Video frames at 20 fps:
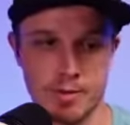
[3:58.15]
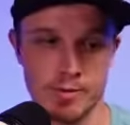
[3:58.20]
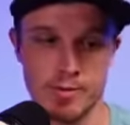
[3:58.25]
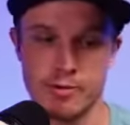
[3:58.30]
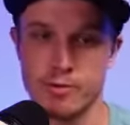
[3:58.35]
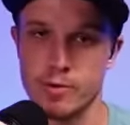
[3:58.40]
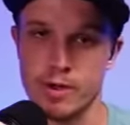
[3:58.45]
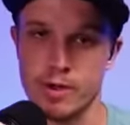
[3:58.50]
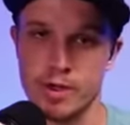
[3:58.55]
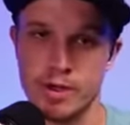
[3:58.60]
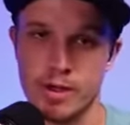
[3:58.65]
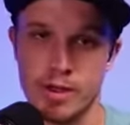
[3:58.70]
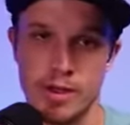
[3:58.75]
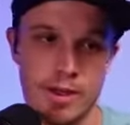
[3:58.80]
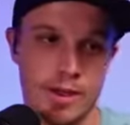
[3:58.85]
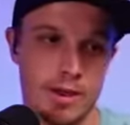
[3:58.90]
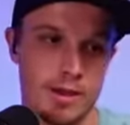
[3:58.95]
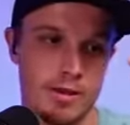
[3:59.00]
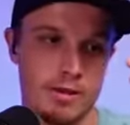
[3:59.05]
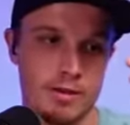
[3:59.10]
between
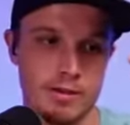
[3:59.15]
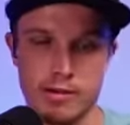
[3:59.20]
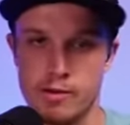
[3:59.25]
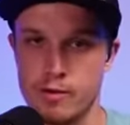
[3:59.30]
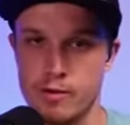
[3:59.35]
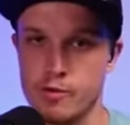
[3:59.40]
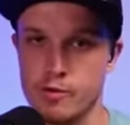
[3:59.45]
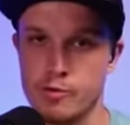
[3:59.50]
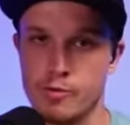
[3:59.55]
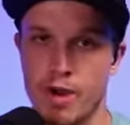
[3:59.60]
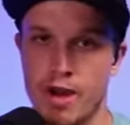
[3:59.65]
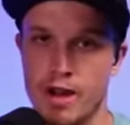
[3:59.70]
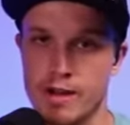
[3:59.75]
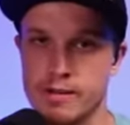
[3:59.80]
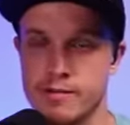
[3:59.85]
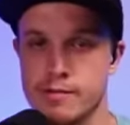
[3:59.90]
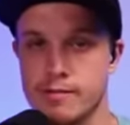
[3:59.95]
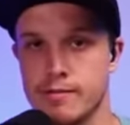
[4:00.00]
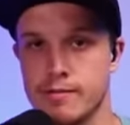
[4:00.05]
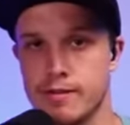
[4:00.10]
you know
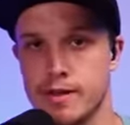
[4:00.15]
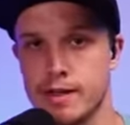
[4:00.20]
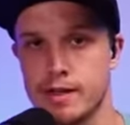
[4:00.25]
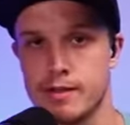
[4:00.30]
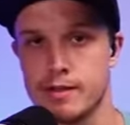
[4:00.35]
sponsor and